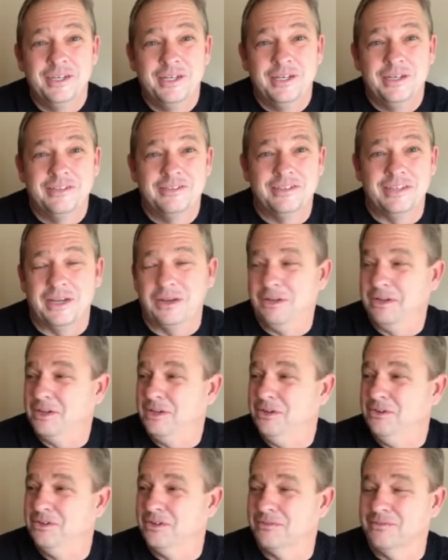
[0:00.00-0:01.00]
see how you can
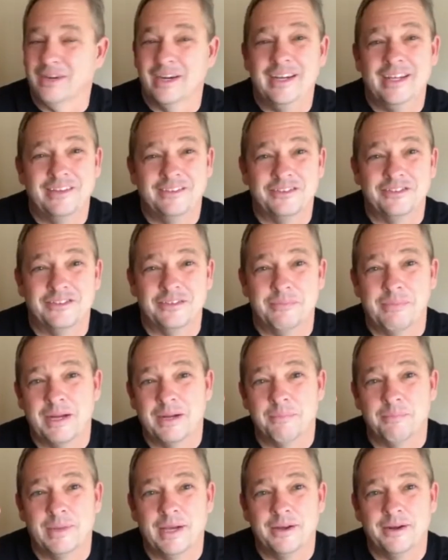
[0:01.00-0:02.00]
use your finances to make
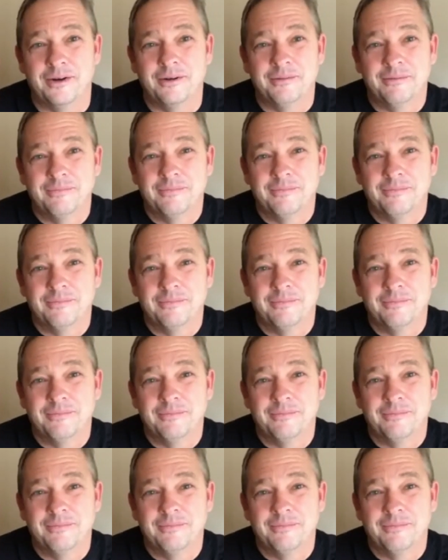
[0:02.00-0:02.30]
them better.